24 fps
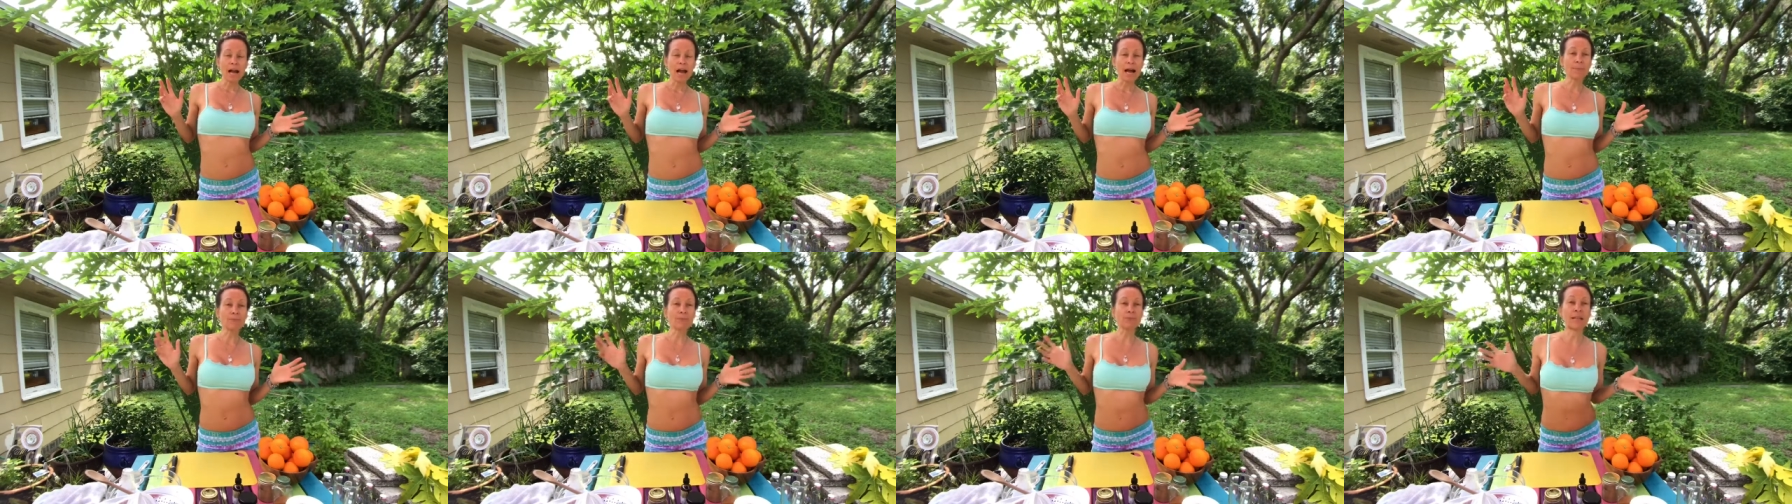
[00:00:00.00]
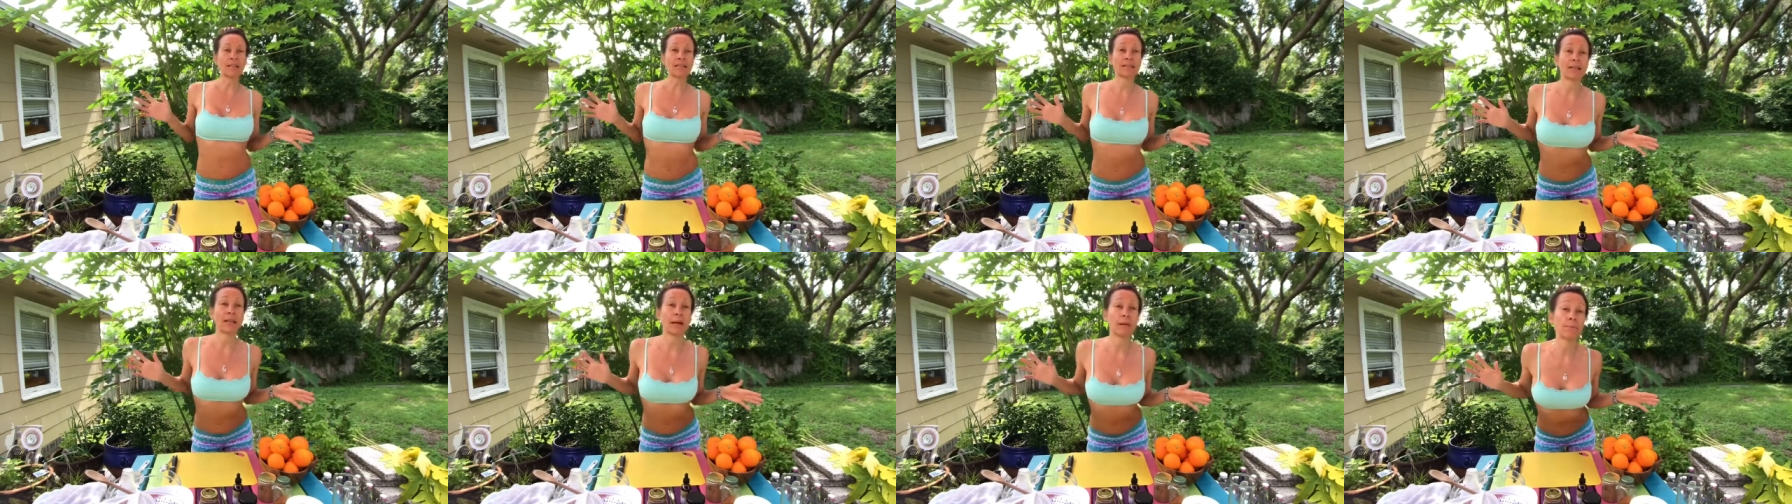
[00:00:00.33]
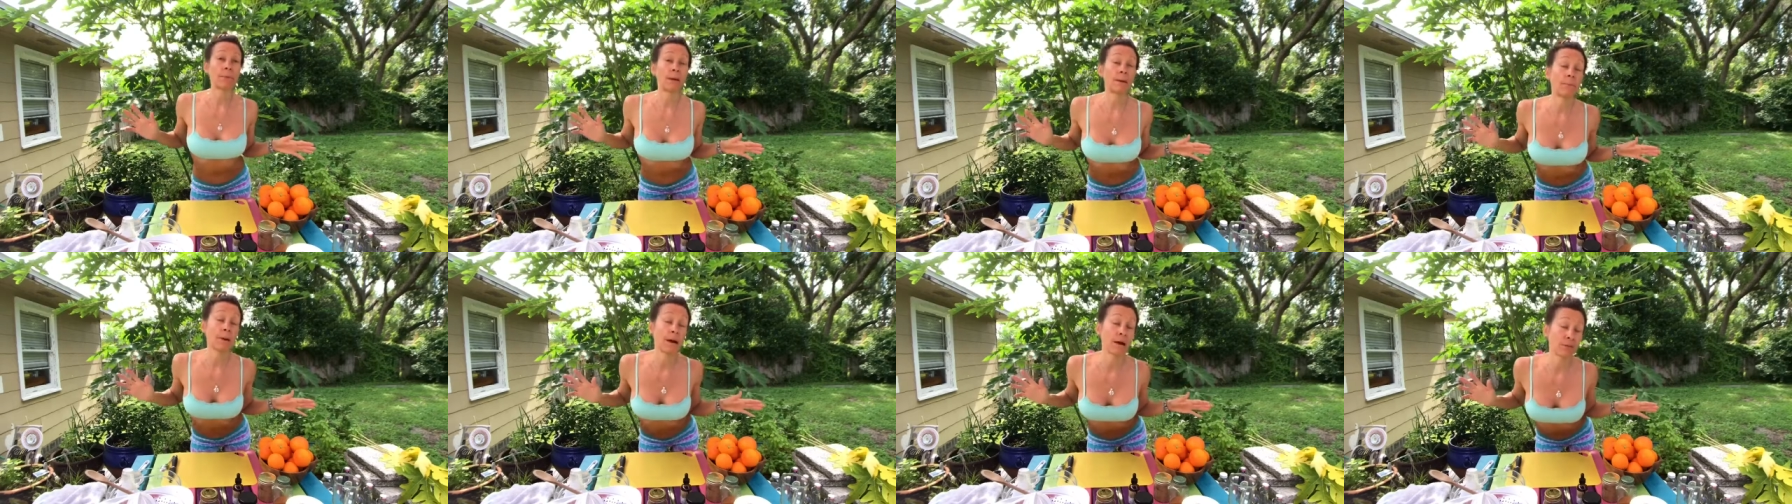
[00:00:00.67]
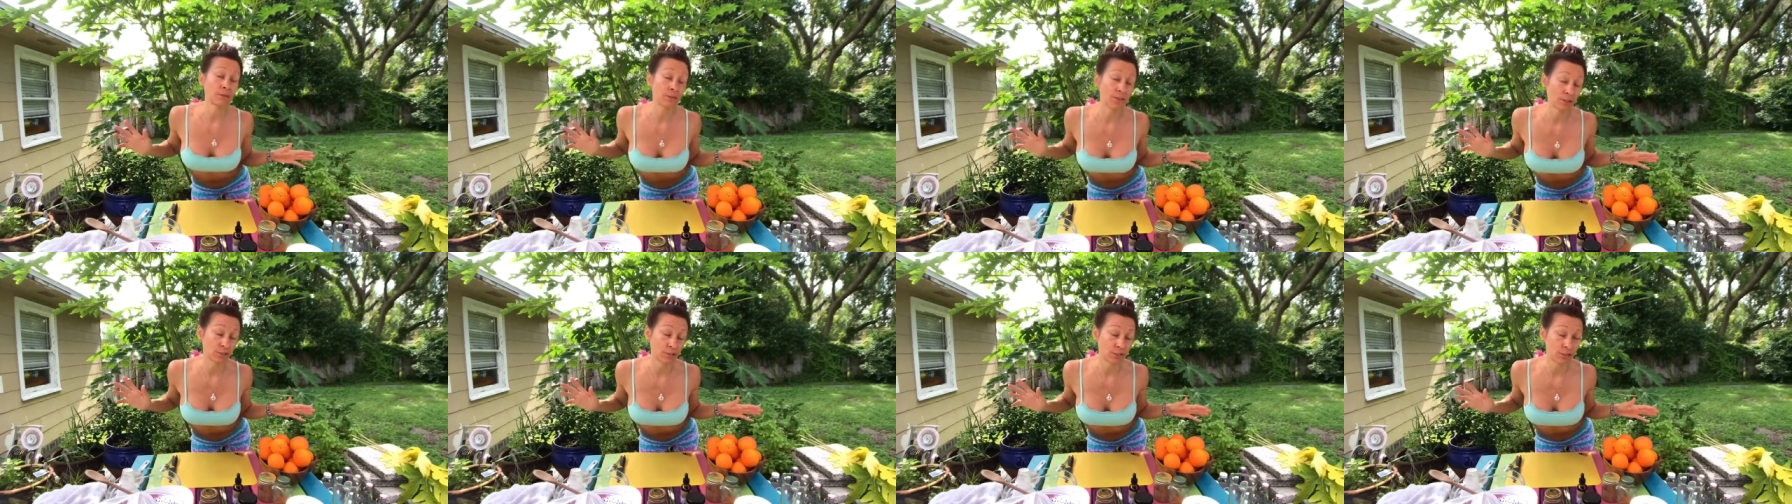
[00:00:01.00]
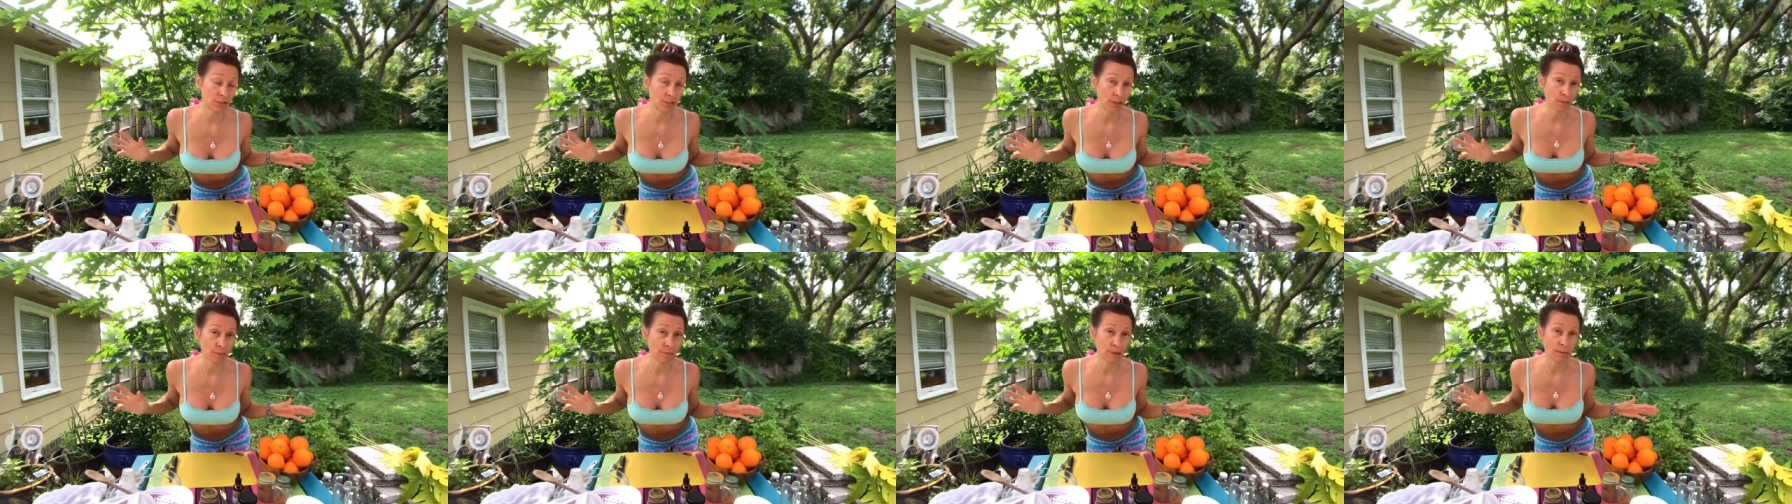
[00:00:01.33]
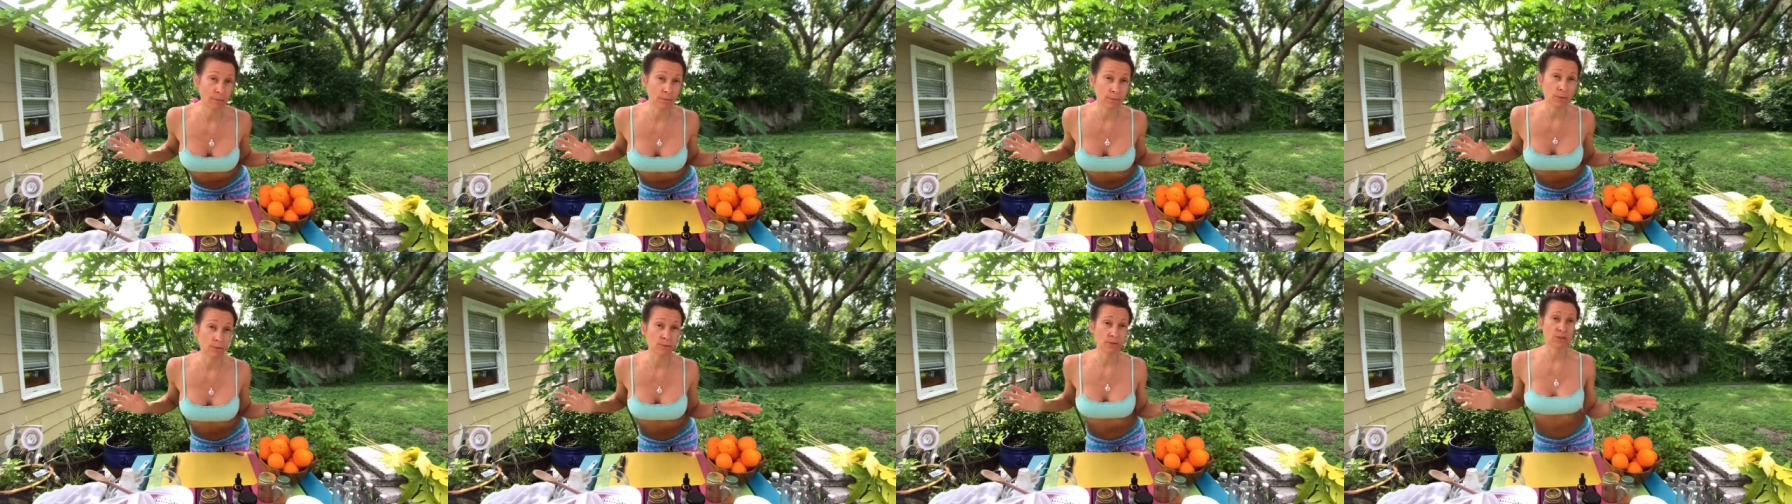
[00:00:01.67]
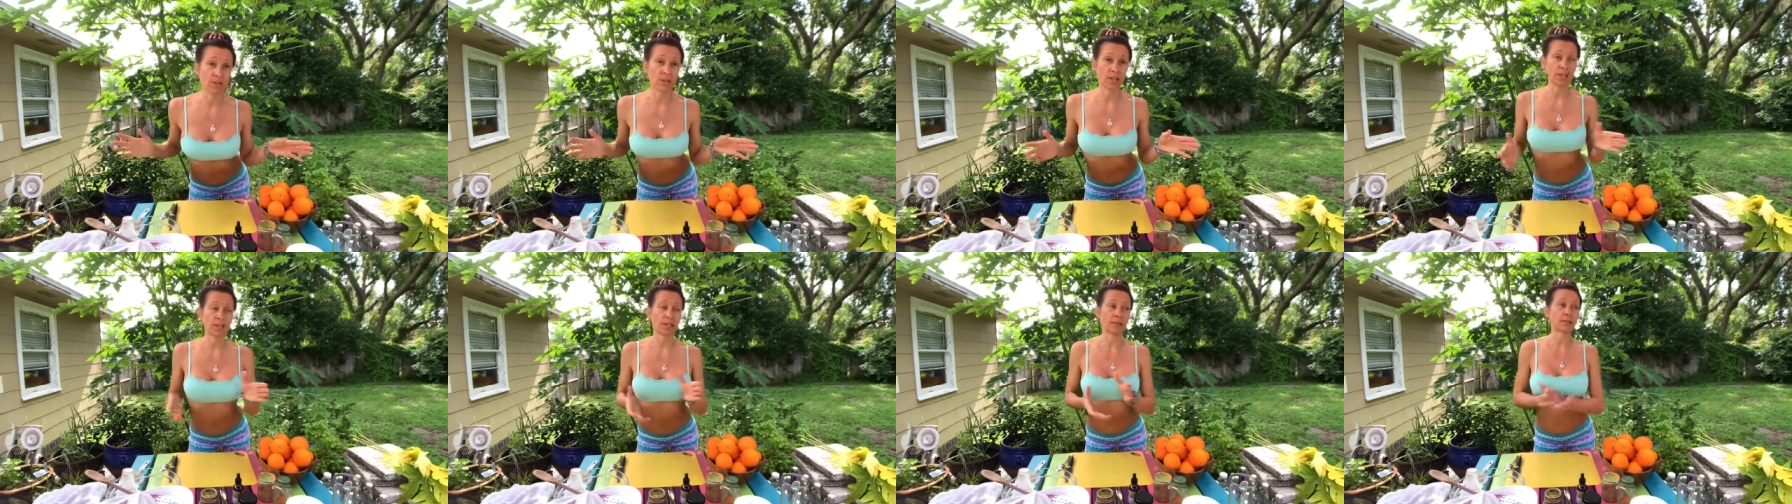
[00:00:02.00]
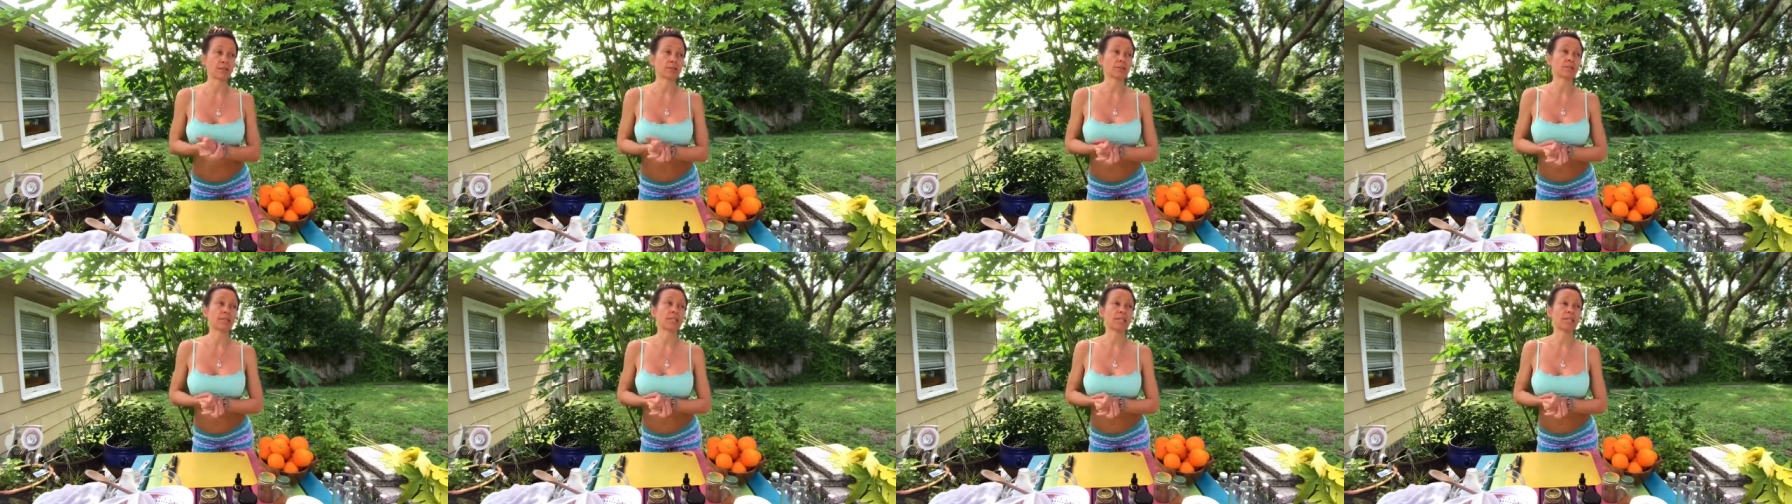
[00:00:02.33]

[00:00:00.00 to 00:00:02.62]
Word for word: I'm, I'm about to start my moon cycle.